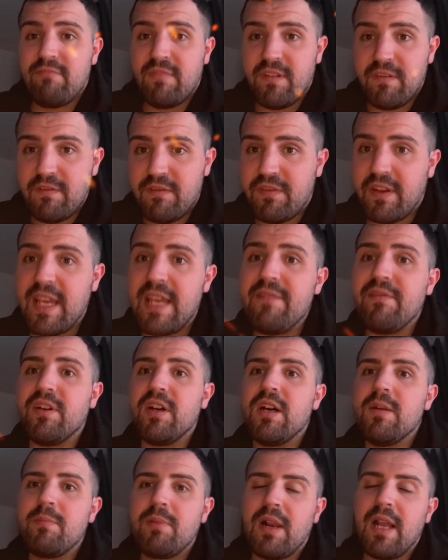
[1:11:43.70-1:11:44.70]

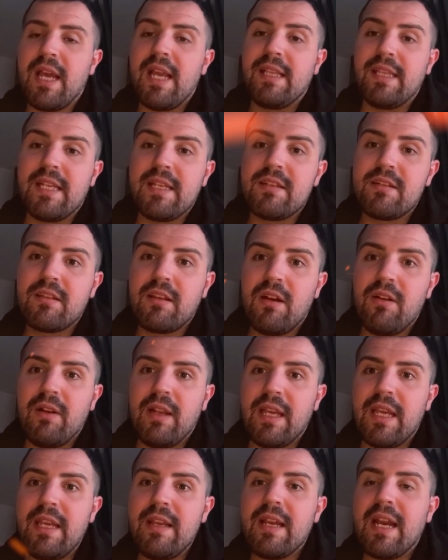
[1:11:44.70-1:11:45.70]
favour playing this
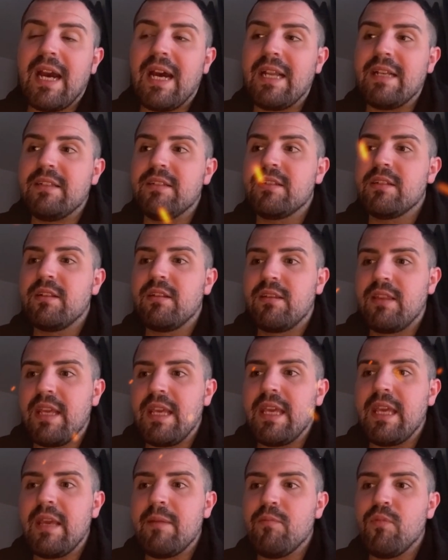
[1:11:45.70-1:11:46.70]
slowly and
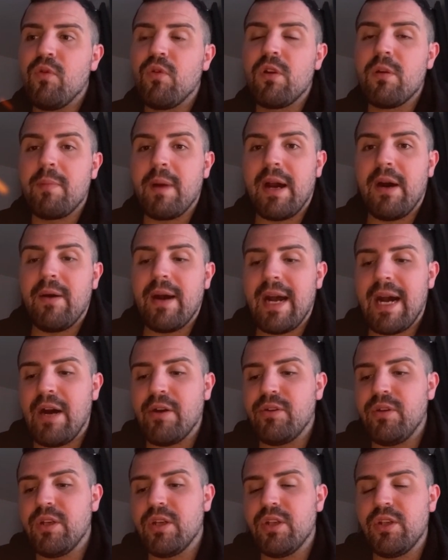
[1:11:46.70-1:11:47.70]
thinking more about how
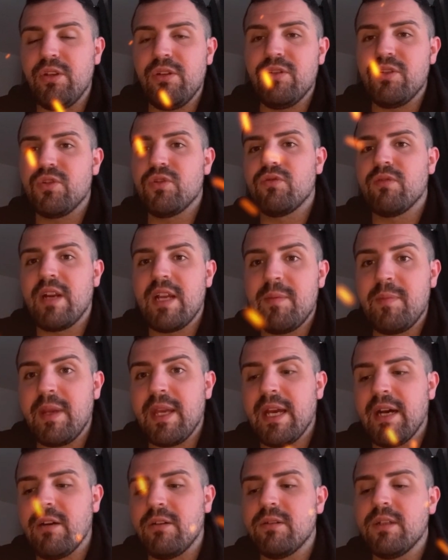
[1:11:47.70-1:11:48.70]
you can use your
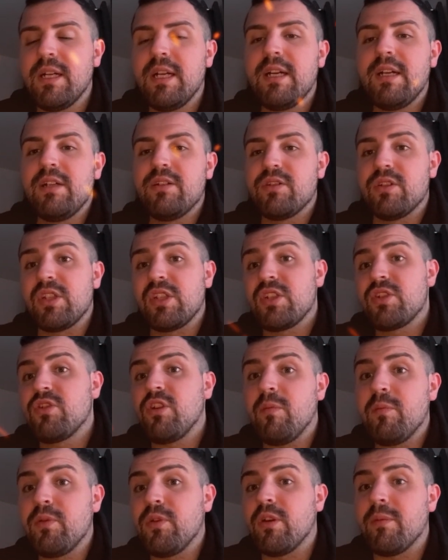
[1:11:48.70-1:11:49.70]
APL to
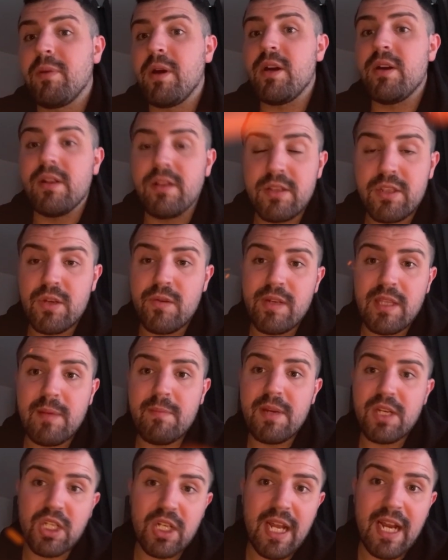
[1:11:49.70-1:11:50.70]
stop your opponent doing the
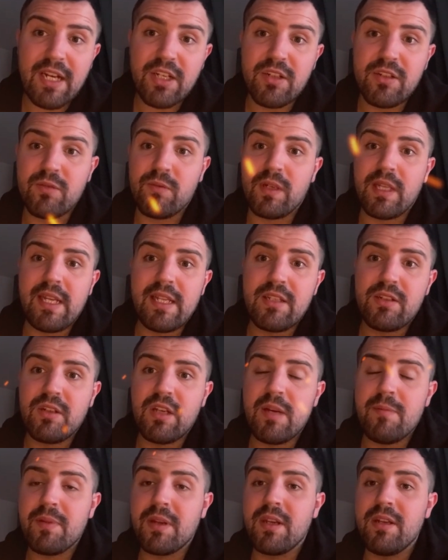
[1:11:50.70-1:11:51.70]
mission actions where they need to do
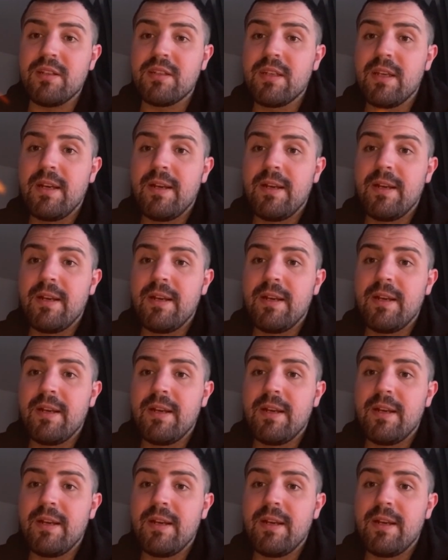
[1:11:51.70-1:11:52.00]
it. Because